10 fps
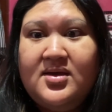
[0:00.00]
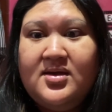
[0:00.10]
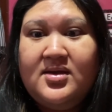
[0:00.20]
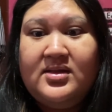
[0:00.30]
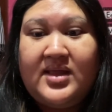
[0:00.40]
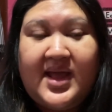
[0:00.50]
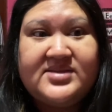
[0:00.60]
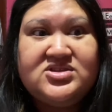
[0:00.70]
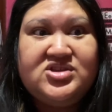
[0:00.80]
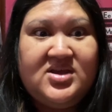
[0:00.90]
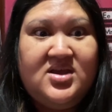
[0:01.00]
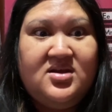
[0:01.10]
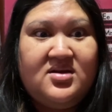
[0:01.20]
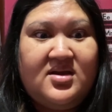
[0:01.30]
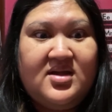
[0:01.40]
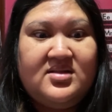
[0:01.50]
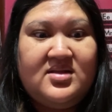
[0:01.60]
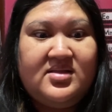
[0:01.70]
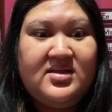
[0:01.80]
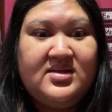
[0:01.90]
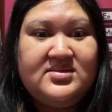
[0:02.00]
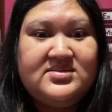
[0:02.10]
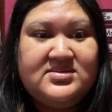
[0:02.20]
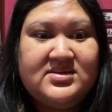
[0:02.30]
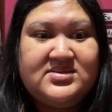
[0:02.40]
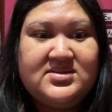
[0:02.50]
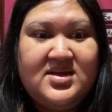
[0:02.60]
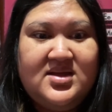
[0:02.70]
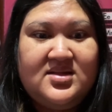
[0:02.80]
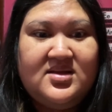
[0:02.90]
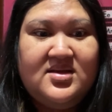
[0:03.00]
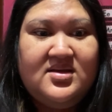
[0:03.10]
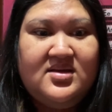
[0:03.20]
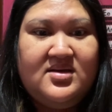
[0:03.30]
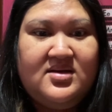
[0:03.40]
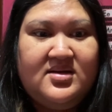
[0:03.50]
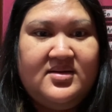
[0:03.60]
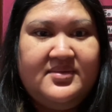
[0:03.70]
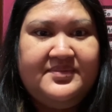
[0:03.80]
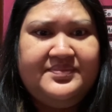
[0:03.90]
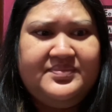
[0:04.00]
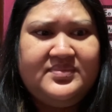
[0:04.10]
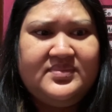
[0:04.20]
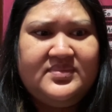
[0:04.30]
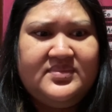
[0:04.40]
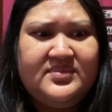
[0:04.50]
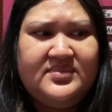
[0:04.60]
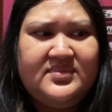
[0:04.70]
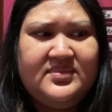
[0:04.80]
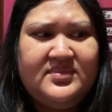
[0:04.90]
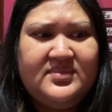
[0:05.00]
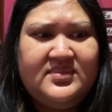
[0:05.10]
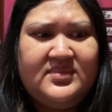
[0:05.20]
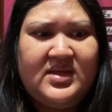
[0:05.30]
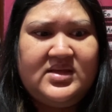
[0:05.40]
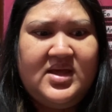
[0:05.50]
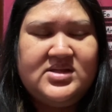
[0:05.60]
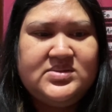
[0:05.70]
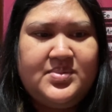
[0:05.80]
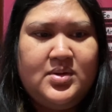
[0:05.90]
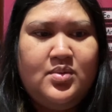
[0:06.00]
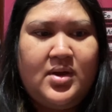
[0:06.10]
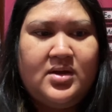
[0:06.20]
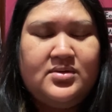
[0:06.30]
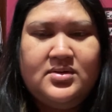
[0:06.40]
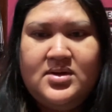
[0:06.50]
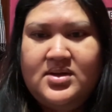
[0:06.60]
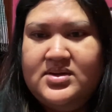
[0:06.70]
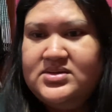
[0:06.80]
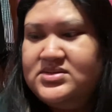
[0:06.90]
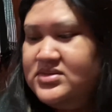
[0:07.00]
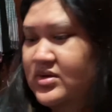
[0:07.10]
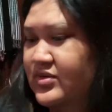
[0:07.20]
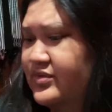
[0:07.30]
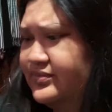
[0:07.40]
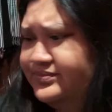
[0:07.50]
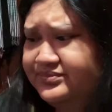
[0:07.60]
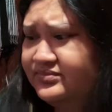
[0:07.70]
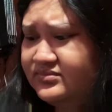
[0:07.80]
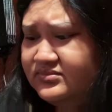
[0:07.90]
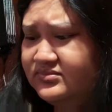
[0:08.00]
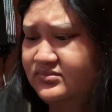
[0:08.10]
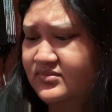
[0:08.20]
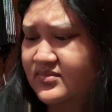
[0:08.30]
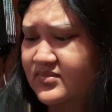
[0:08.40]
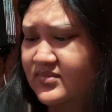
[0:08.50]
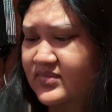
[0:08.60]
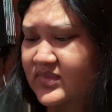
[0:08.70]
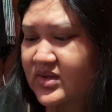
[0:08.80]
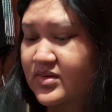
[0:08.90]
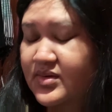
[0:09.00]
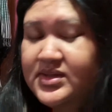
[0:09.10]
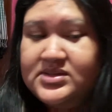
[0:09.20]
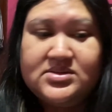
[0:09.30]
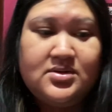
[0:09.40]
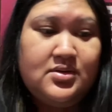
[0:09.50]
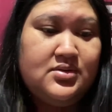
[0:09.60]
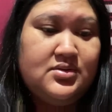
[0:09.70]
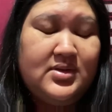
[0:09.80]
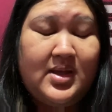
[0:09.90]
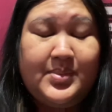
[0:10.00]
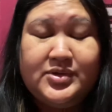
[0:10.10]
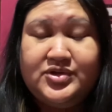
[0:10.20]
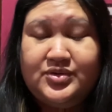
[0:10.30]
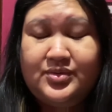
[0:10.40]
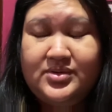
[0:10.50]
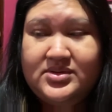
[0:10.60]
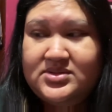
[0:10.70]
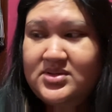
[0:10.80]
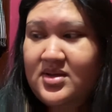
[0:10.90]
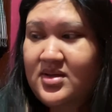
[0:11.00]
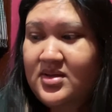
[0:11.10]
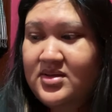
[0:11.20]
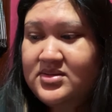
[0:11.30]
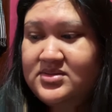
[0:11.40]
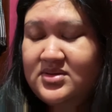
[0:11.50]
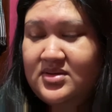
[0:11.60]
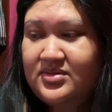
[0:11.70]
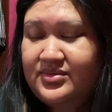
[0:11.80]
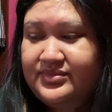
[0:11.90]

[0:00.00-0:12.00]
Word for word: last year and nothing since then. Um, yeah, it's been a while. So, oh, and it's cold. I'm in shorts. So,